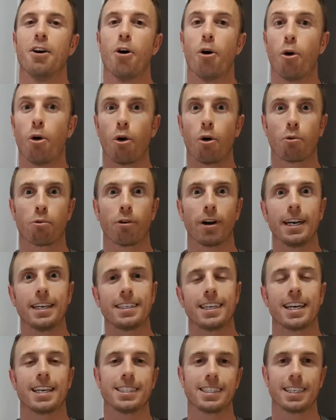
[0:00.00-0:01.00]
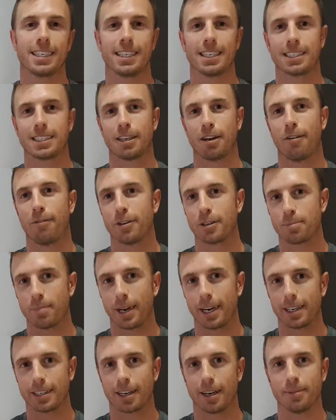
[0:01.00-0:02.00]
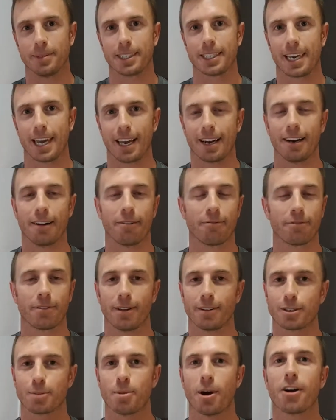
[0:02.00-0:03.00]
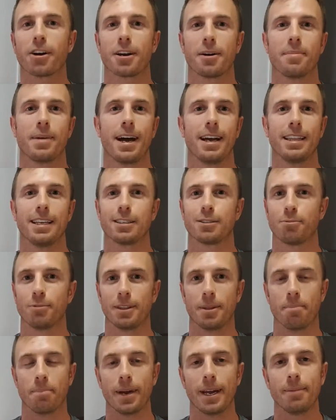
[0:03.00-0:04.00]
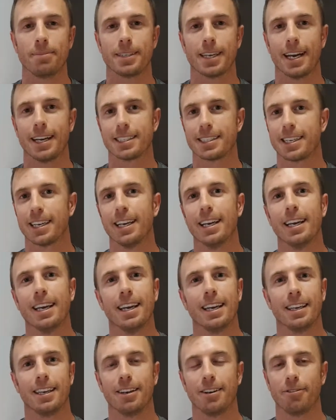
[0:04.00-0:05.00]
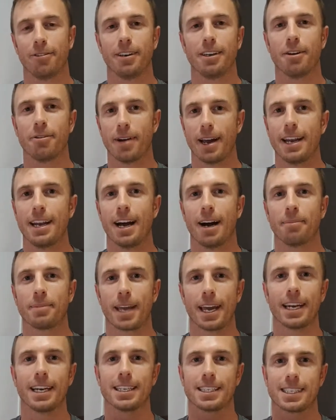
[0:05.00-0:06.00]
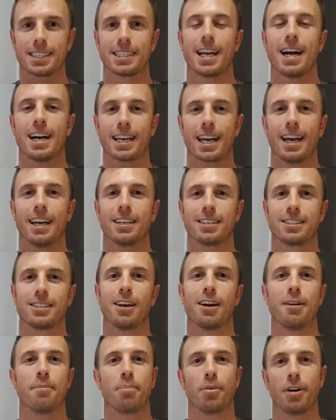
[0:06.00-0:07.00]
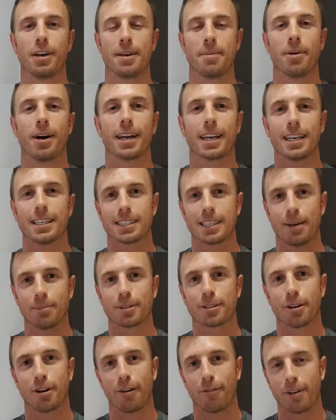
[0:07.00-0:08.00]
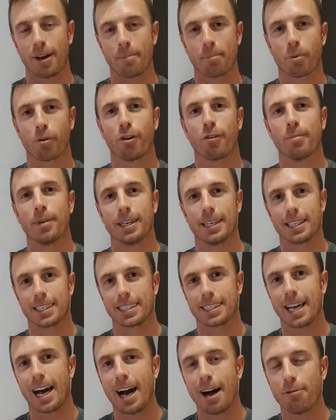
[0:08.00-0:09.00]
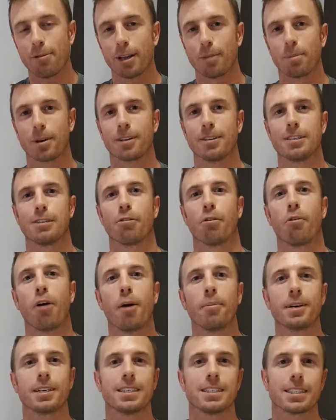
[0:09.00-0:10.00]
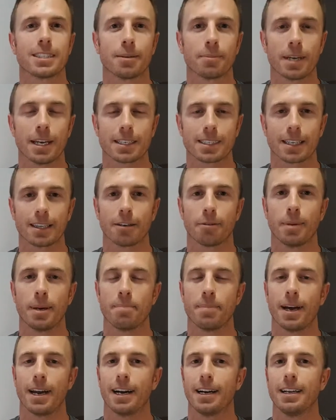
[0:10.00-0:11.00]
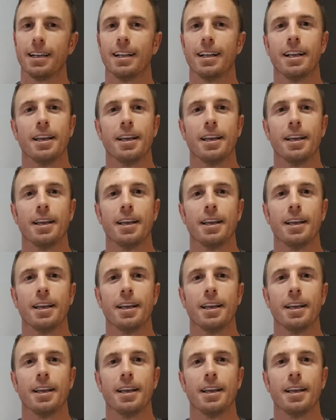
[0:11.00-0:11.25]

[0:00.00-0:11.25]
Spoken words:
Or retesting yourself as many times as you can. I've spoken about this with the beep test. You end up getting stuck at a certain point. You might get some sort of improvement to start with because your aerobic system gets a little bit better.